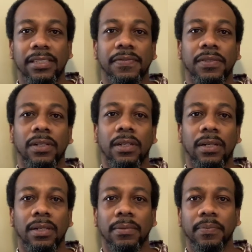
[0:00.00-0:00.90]

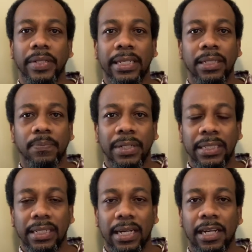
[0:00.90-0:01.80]
for
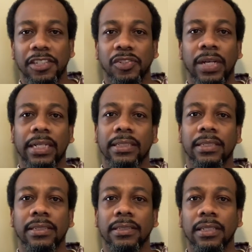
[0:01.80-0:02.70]
independent
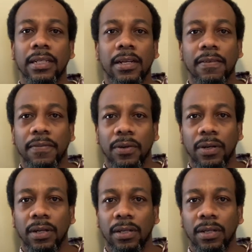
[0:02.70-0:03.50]
contractors, for